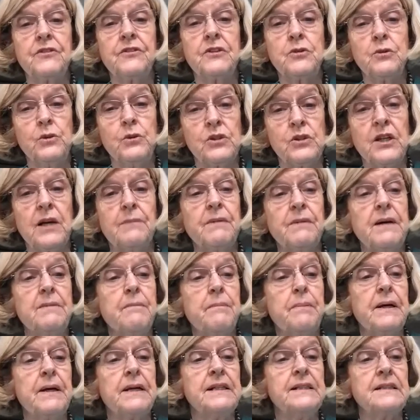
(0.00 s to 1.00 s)
to some
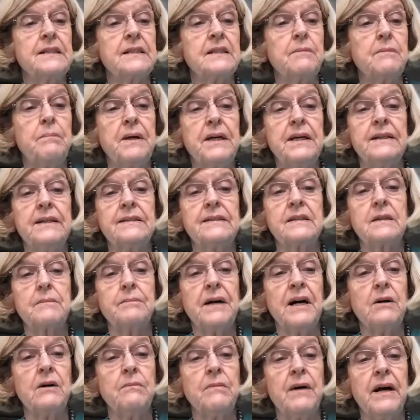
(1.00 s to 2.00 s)
MPs and peers
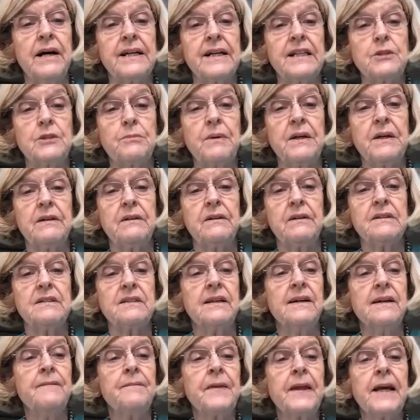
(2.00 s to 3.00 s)
about my experience
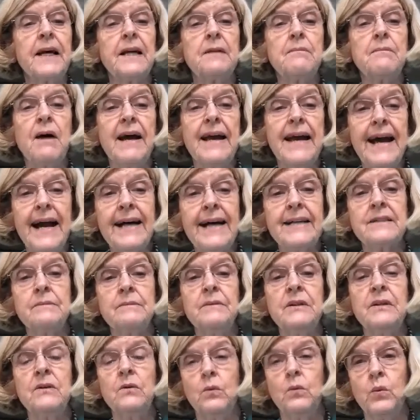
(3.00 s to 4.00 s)
and my
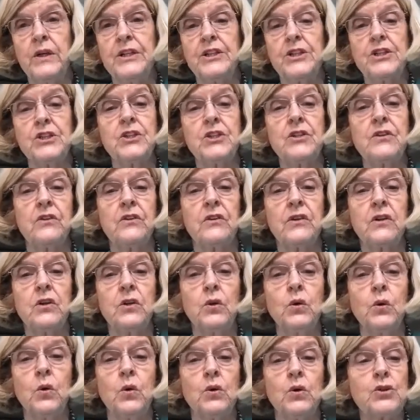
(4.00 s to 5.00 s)
adamant wish that the
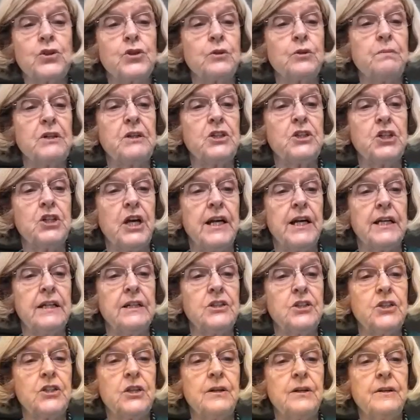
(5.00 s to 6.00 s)
law should be
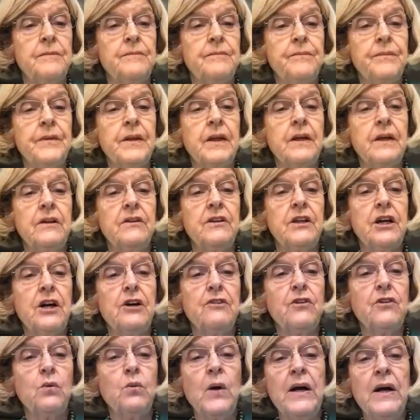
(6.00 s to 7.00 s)
changed. The
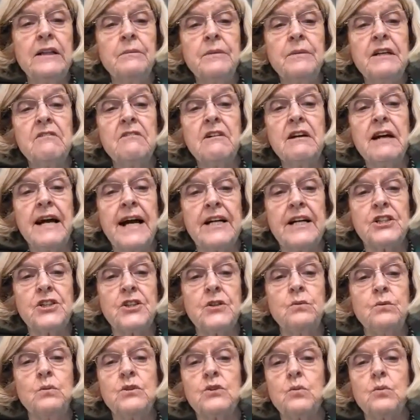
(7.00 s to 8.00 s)
overwhelming
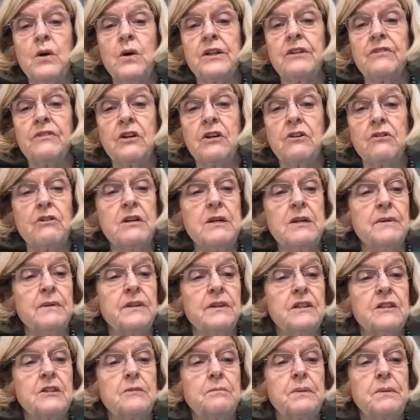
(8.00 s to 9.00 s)
reaction was one of
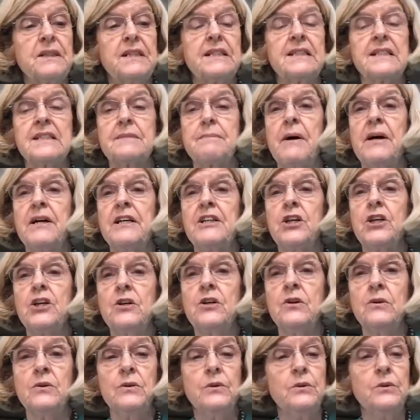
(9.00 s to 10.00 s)
agreement, but despite
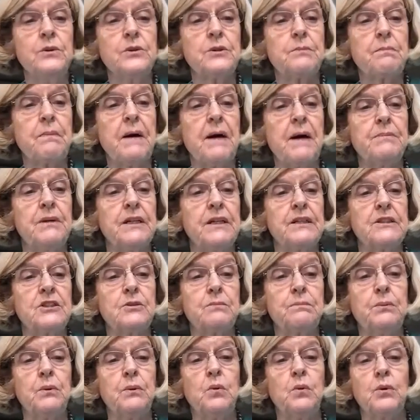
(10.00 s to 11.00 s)
huge public
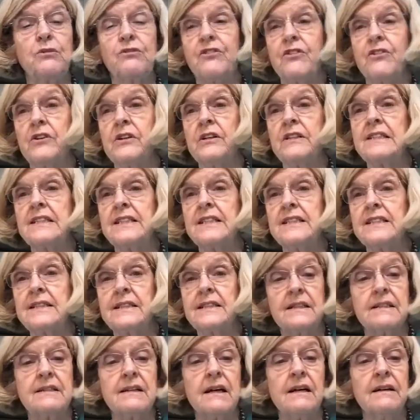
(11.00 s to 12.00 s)
support for an
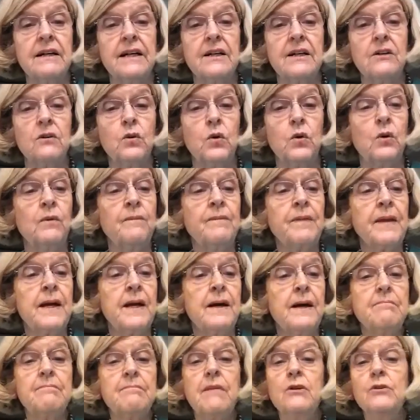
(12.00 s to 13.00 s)
assisted dying law,
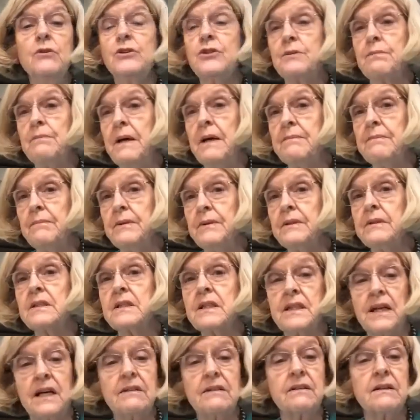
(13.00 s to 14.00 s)
most members
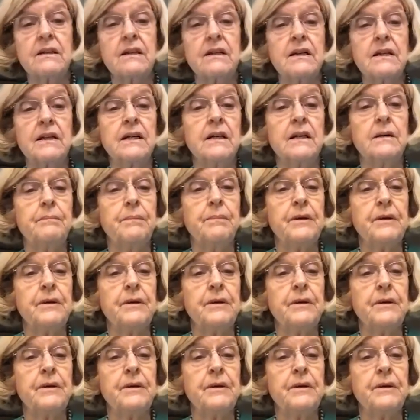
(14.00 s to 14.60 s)
currently